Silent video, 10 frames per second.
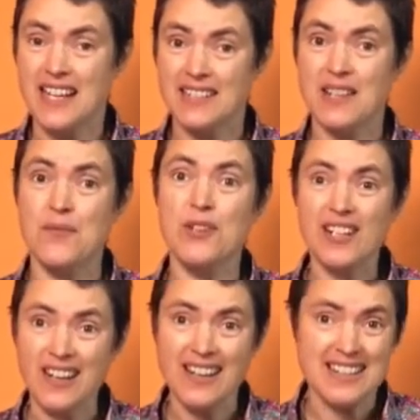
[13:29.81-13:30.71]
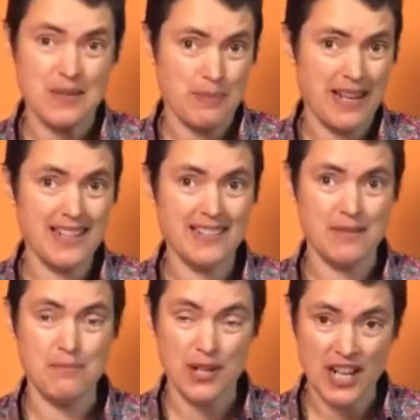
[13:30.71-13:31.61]
So if you'd like to play
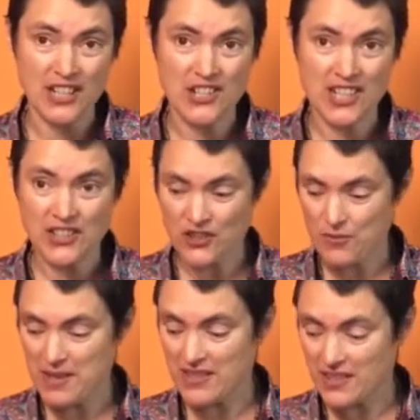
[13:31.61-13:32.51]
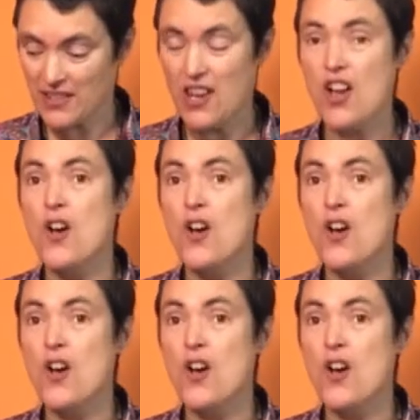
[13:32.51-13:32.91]
some percussion instruments